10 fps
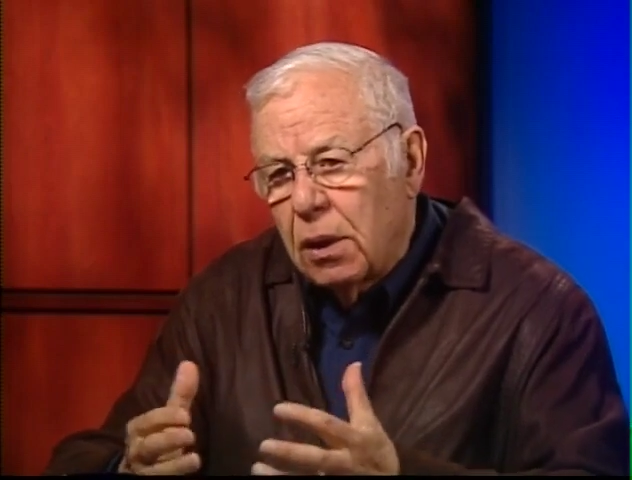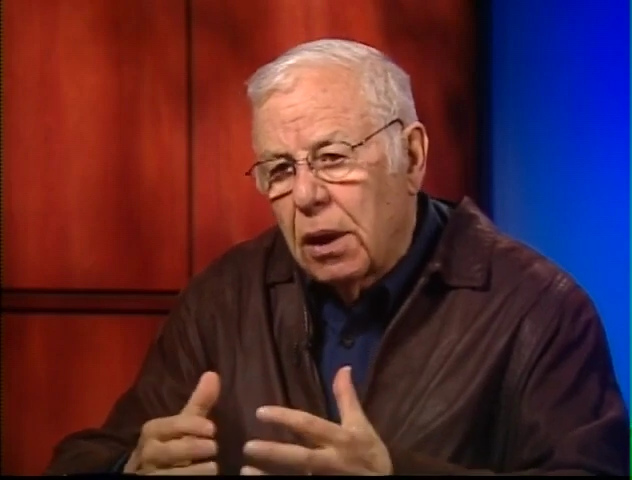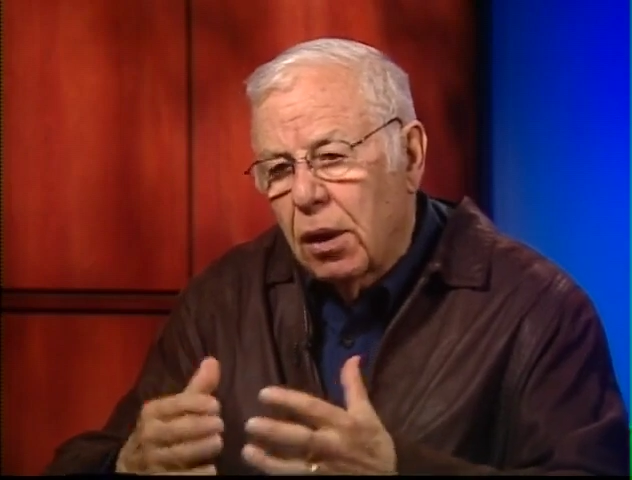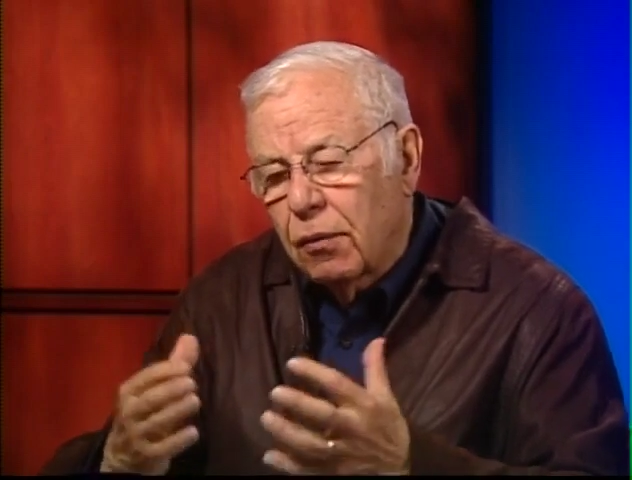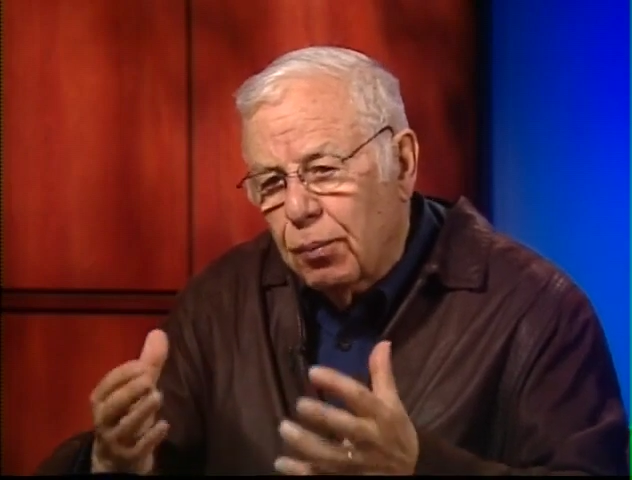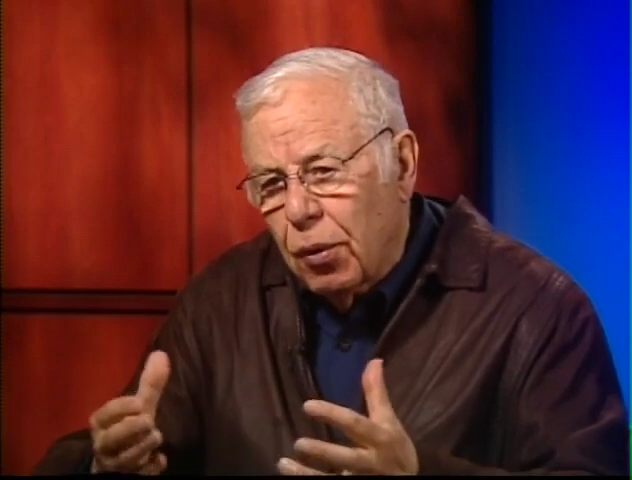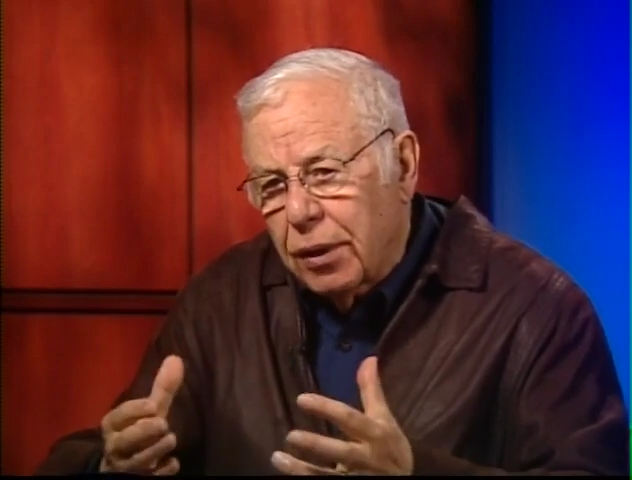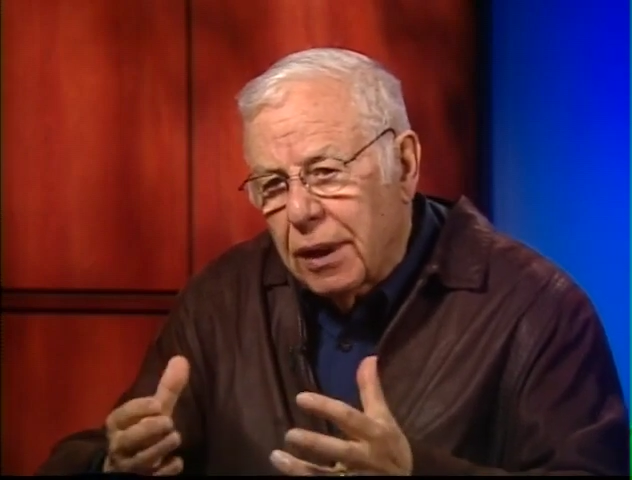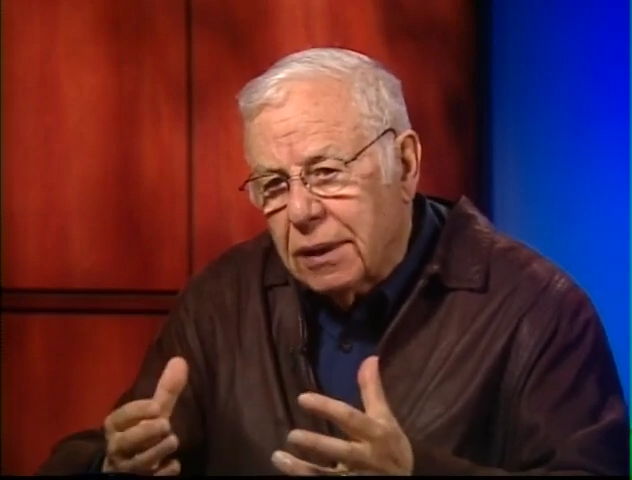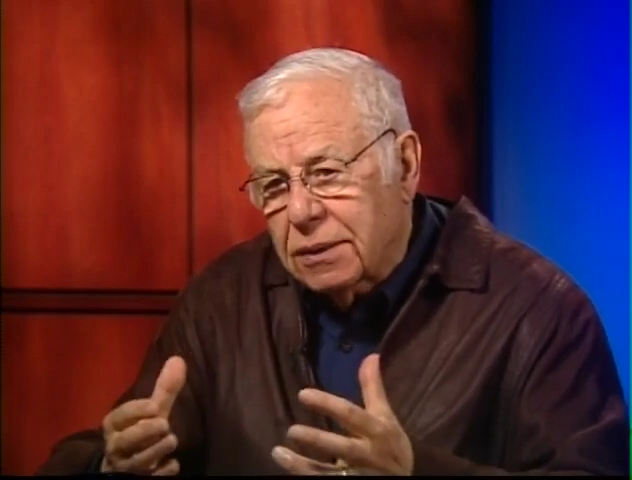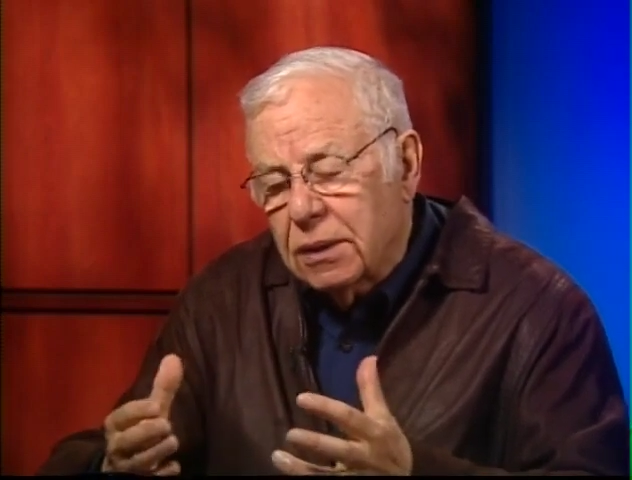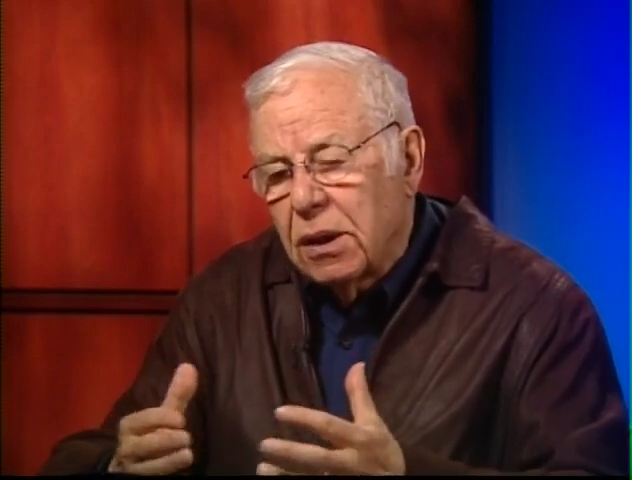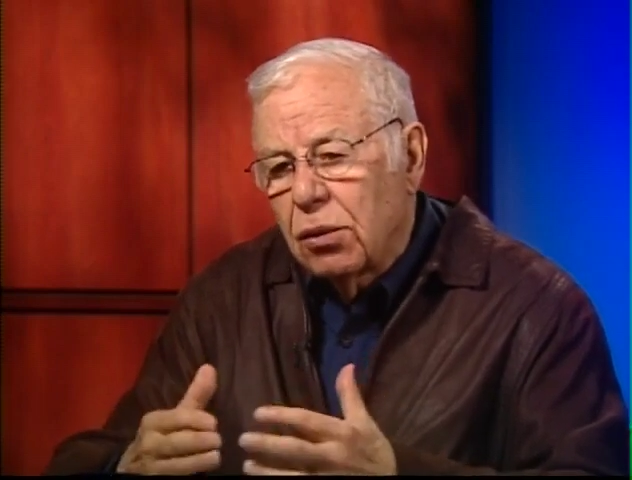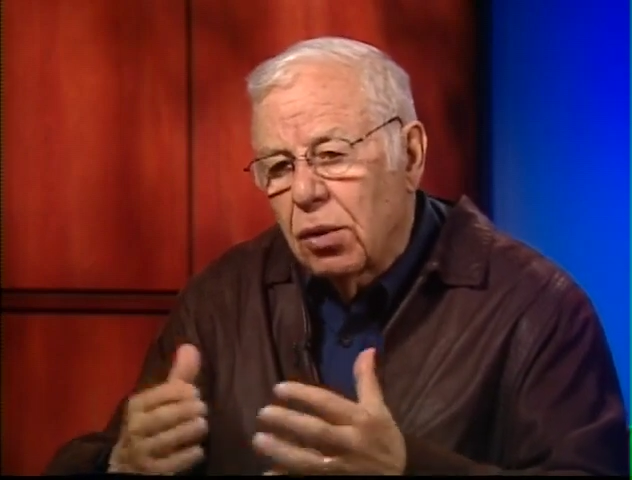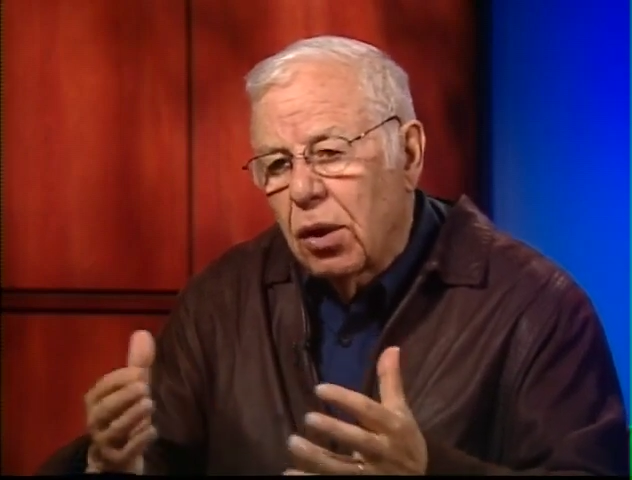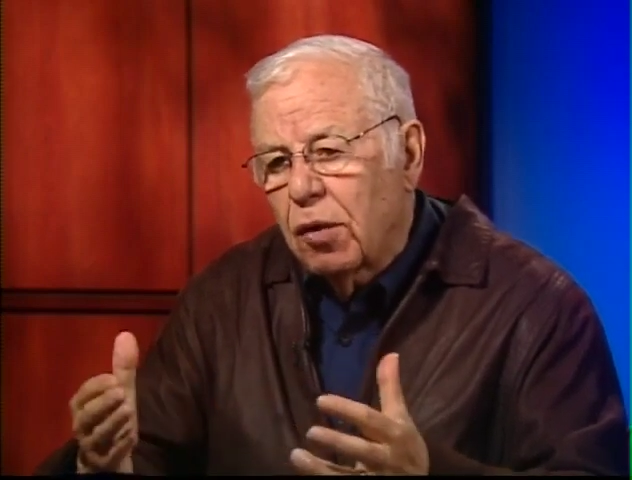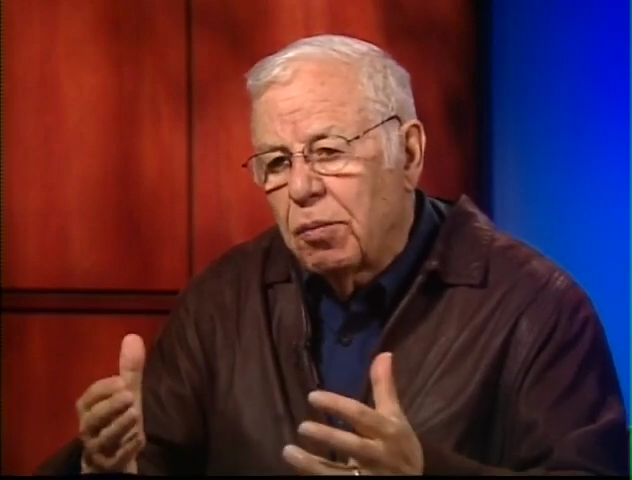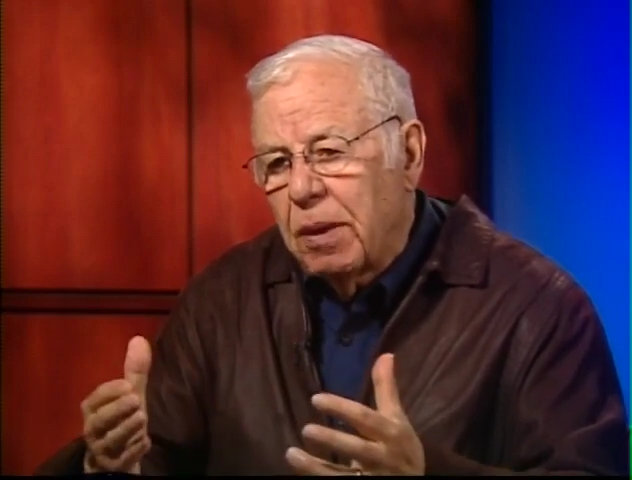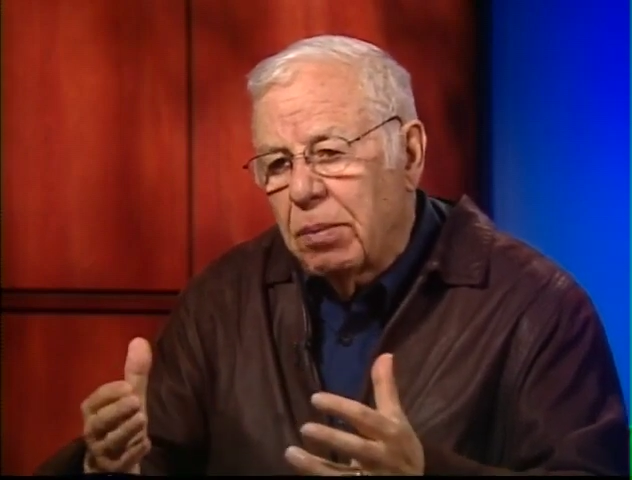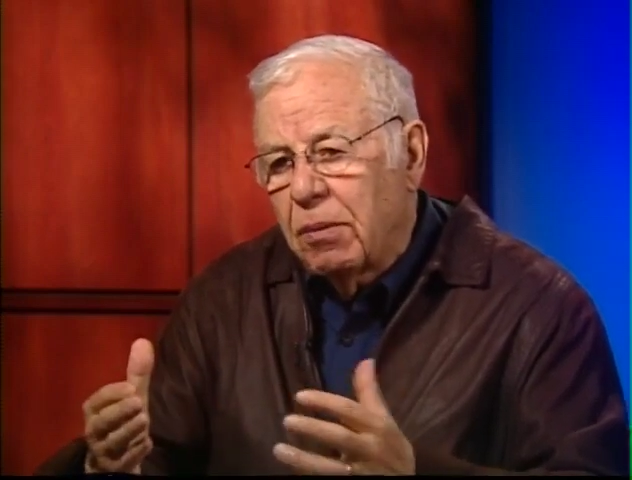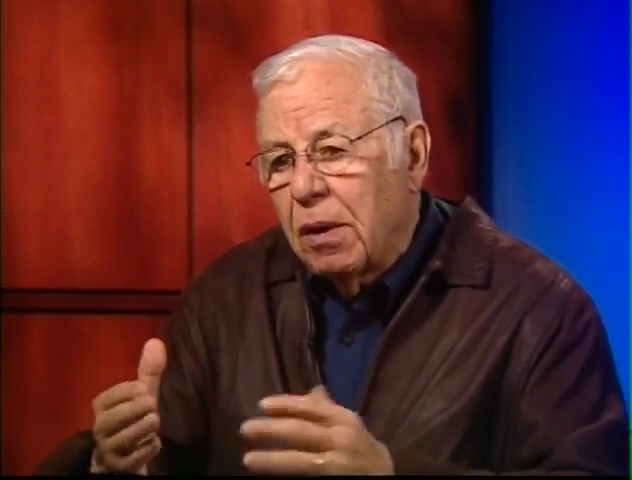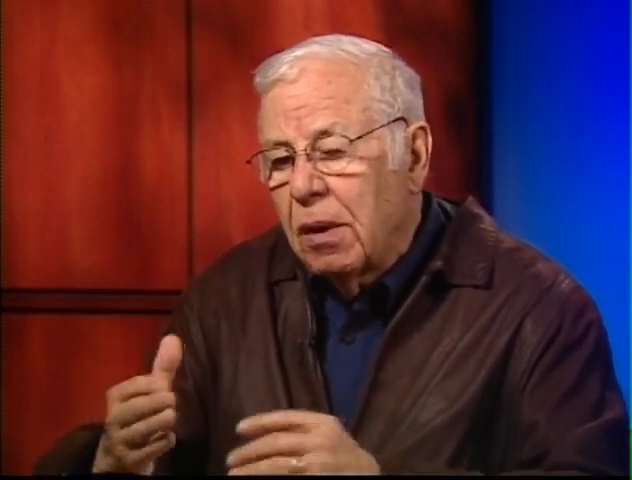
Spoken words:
a lot of products to a lot of people,